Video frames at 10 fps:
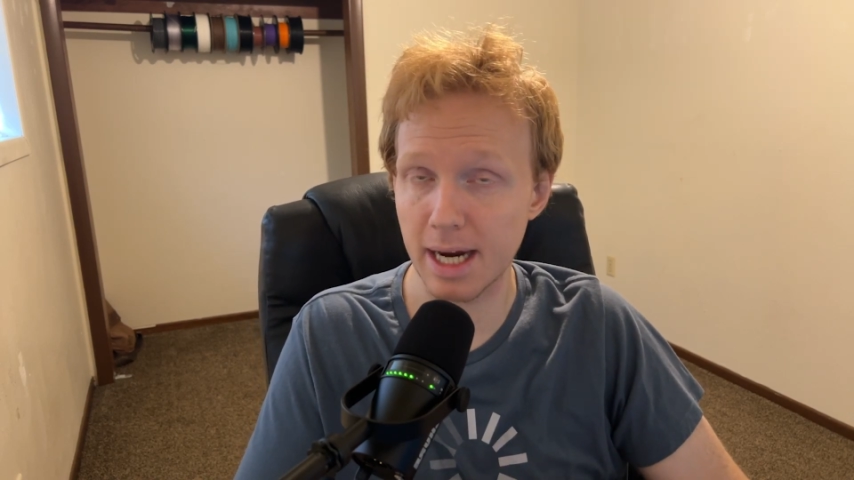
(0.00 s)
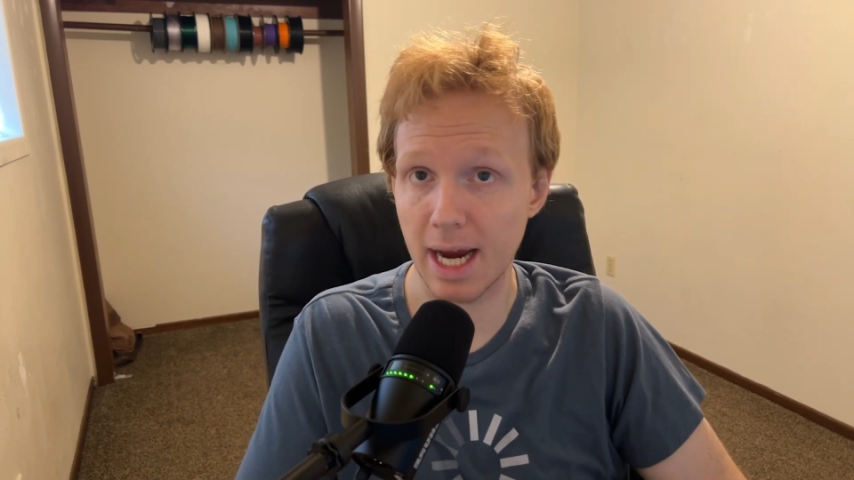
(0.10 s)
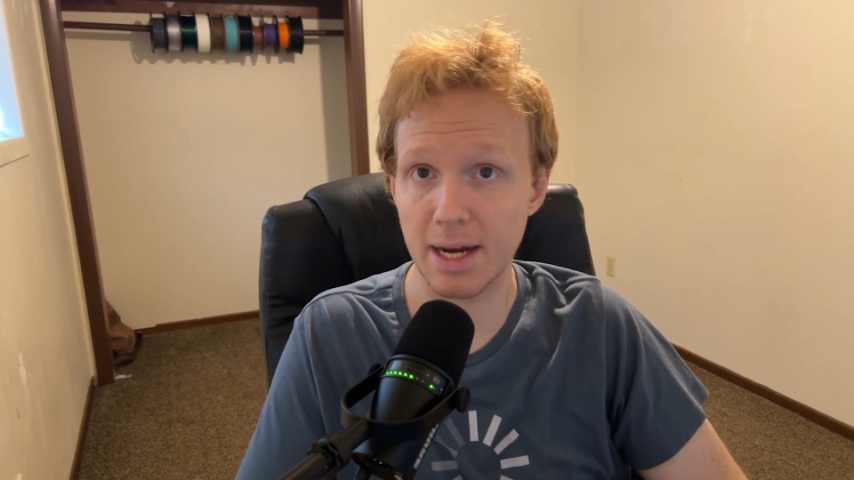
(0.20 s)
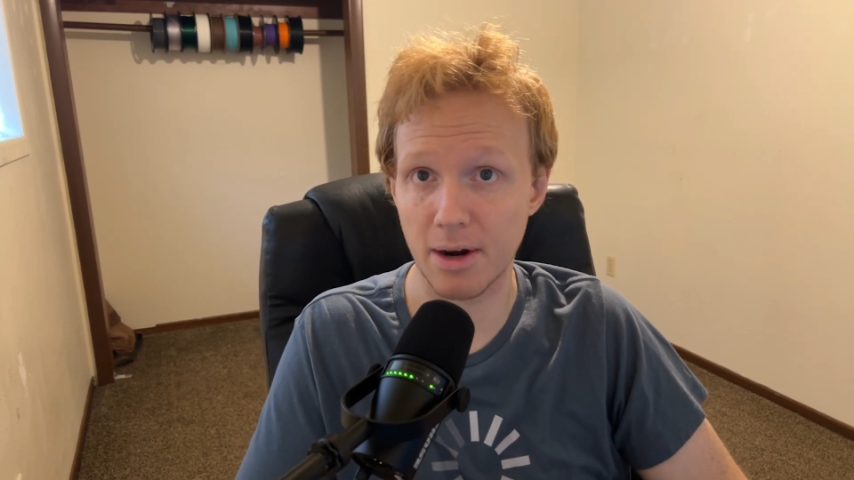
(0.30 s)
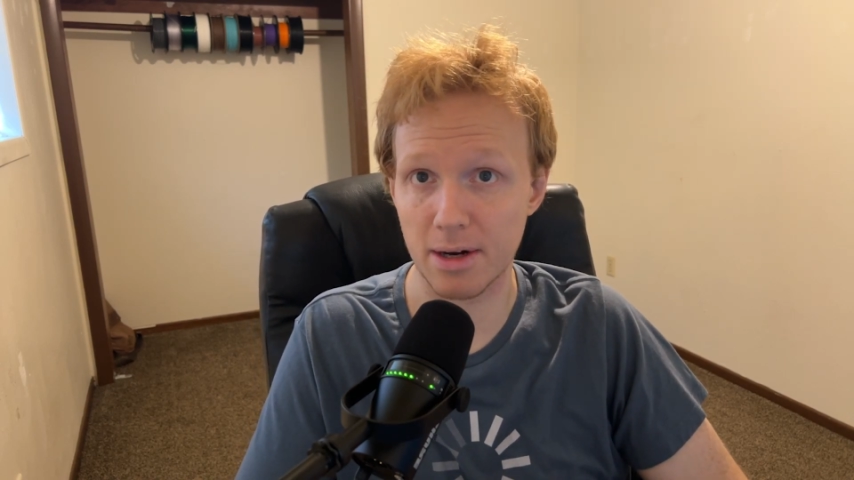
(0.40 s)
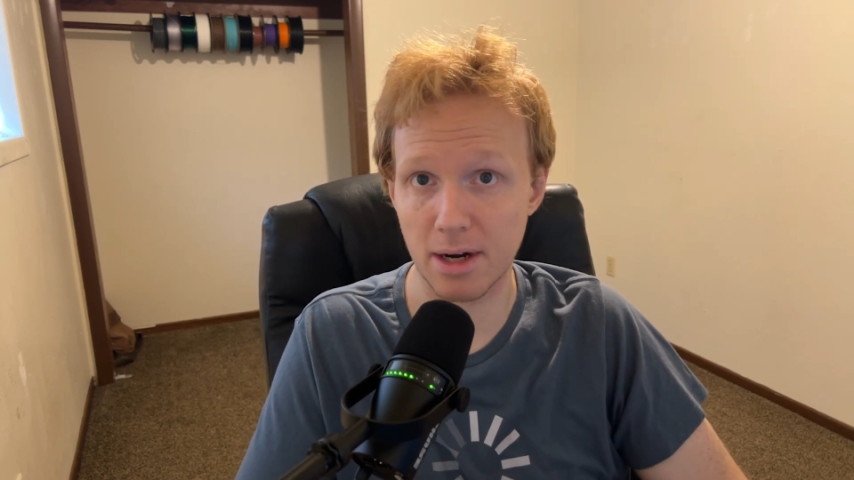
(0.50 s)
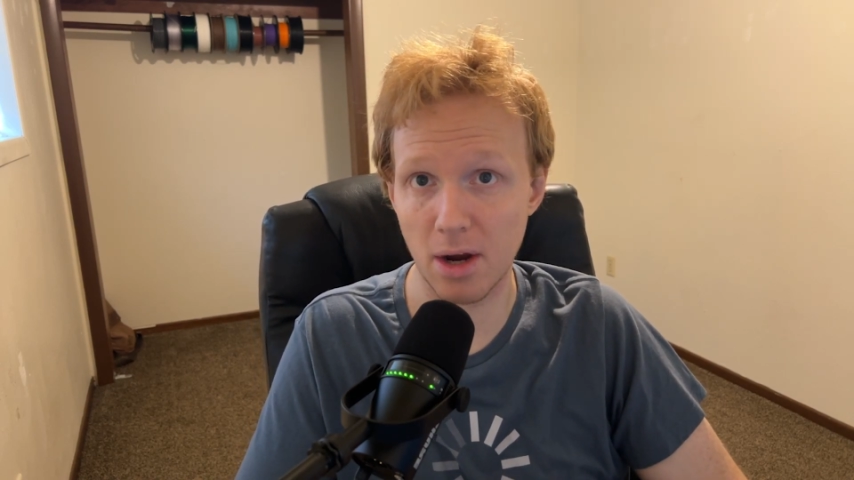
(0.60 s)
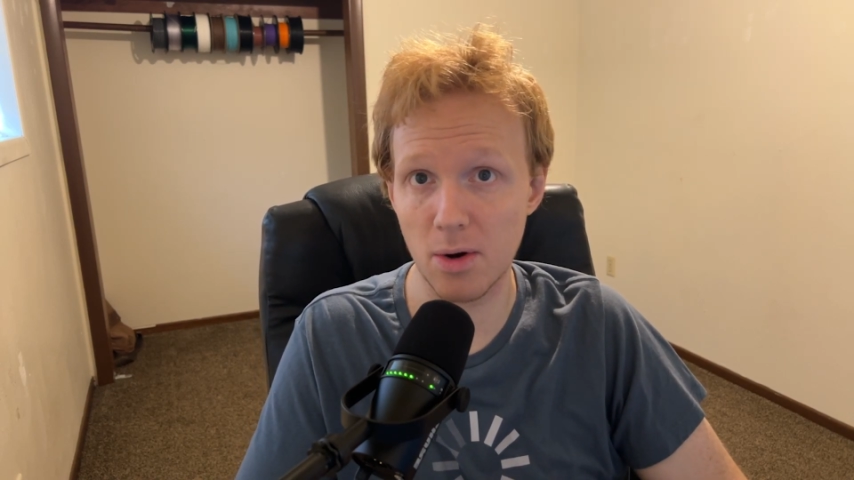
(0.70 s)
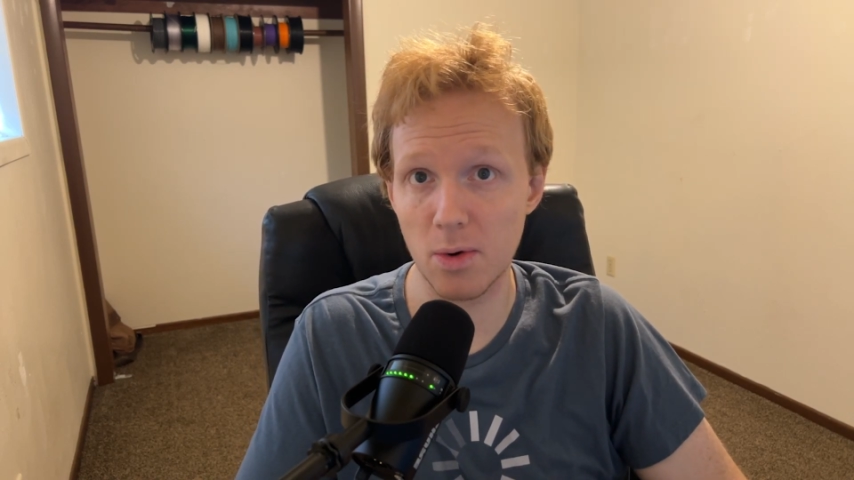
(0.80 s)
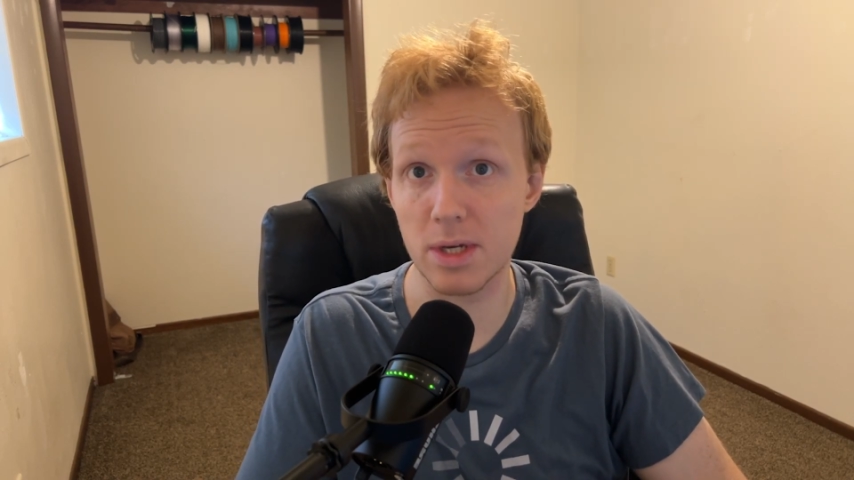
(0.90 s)
in our
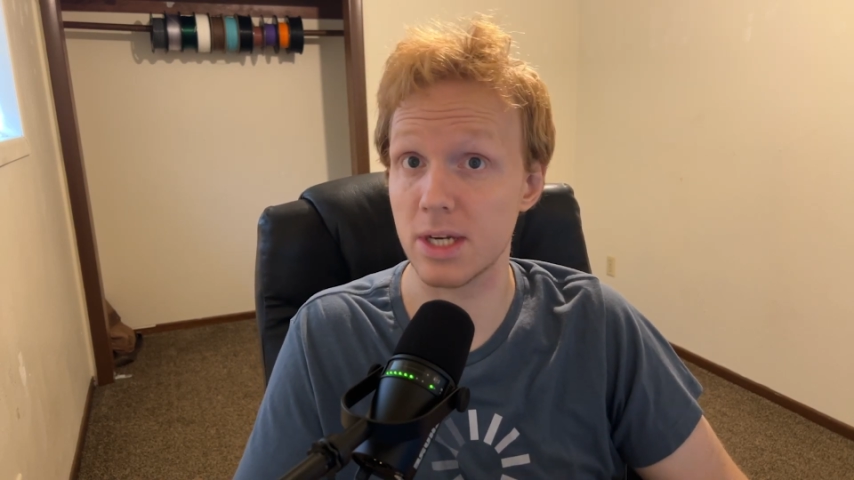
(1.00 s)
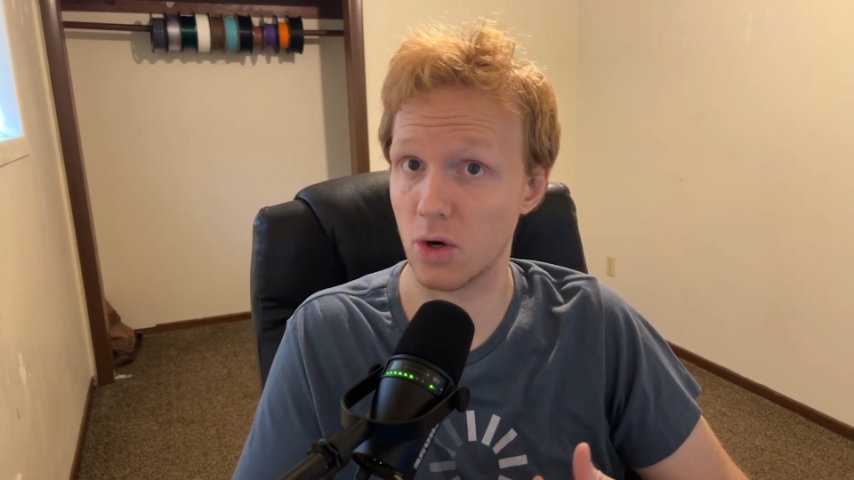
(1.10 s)
code to